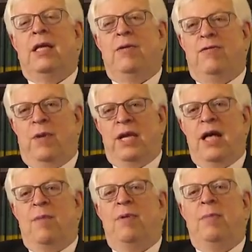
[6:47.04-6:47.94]
He was very
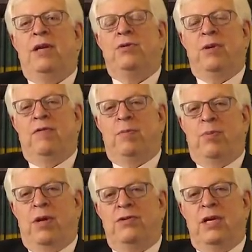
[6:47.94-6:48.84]
complimentary of the
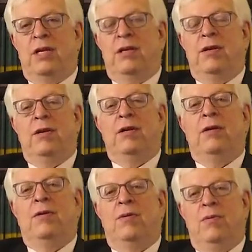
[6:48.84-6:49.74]
president,
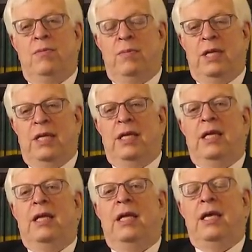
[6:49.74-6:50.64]
whom
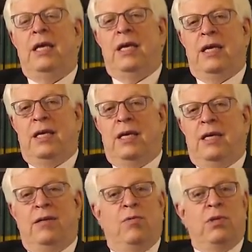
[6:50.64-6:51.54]
he
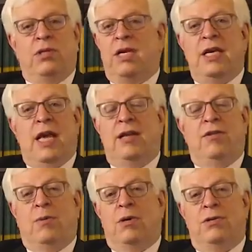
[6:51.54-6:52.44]
did not
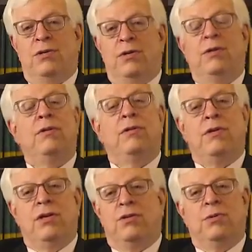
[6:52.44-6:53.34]
endorse. It's
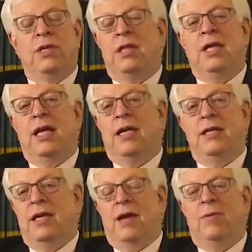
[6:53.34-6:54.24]
an interesting thing. I
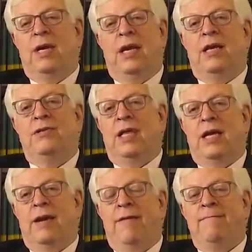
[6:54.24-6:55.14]
did not realize
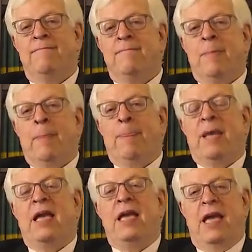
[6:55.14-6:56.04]
that.
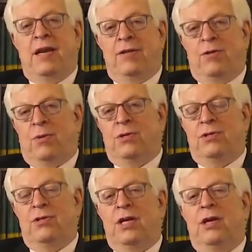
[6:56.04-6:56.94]
He had
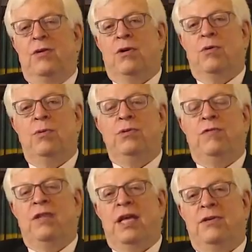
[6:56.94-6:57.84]
endorsed Senator Cruz
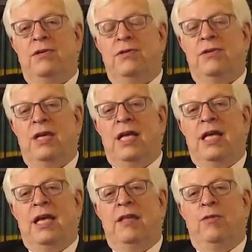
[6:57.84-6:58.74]
of Texas
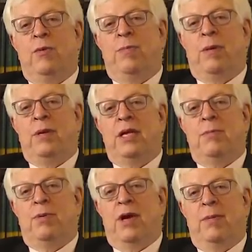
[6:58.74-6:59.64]
in the
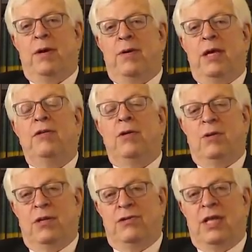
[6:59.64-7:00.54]
Republican primary and
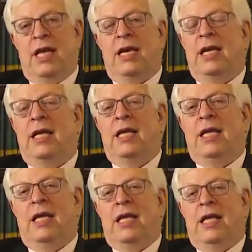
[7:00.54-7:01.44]
told us that.
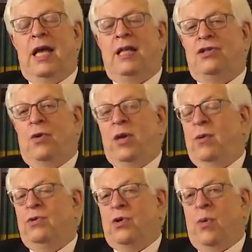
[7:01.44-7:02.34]
And so he was